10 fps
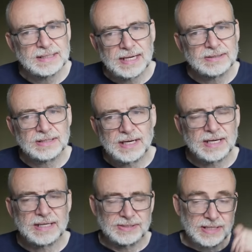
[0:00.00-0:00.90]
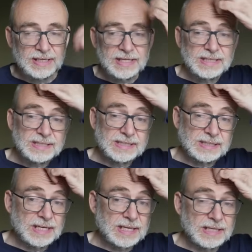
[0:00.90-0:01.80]
down to us. And
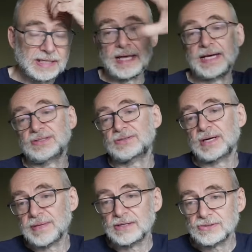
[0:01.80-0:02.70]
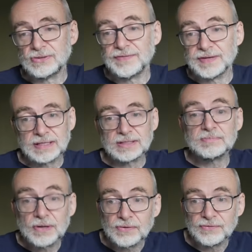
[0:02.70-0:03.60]
this hexagram, inner truth, it does
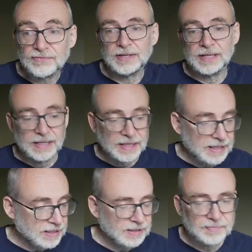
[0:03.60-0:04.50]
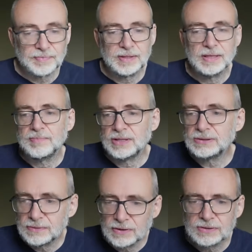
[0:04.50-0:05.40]
move. It,
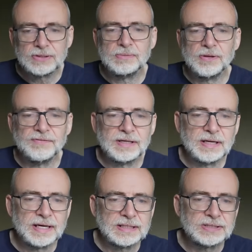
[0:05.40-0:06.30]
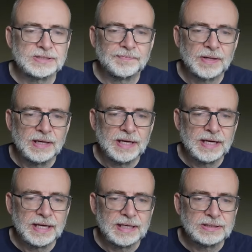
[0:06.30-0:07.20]
because we've got two moving lines,
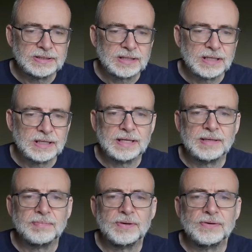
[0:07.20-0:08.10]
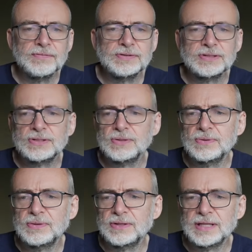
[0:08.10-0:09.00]
it moves
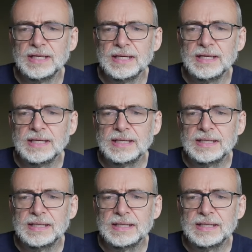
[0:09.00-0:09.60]
to the